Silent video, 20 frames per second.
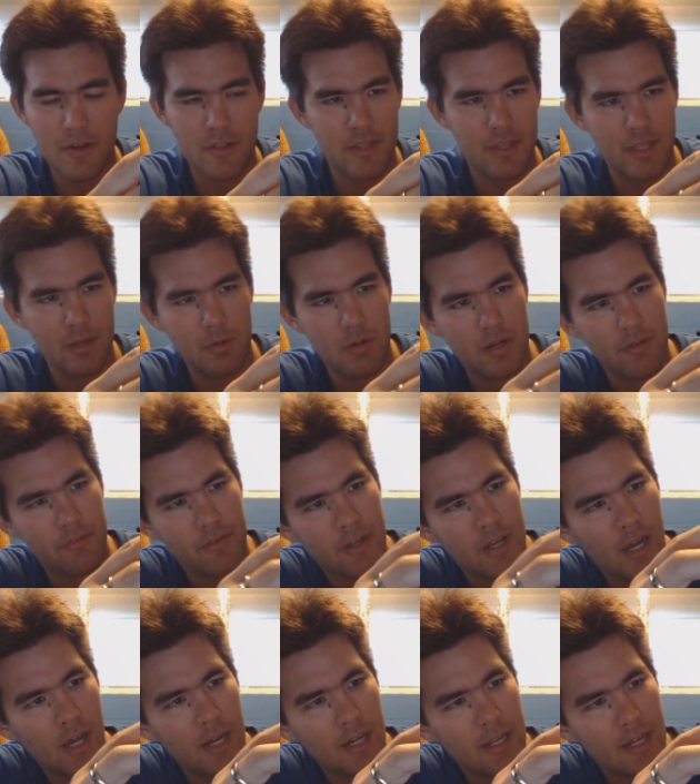here, that they would have
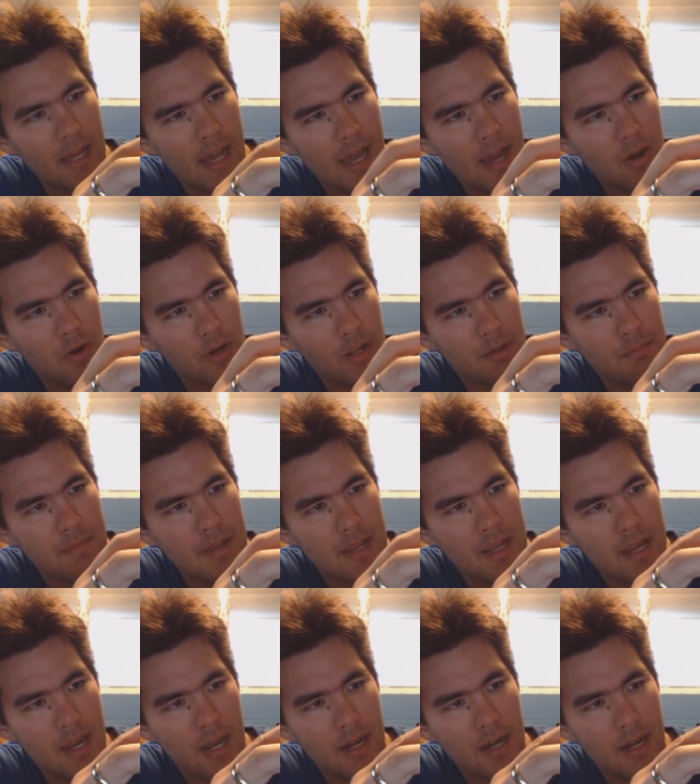cut it out and made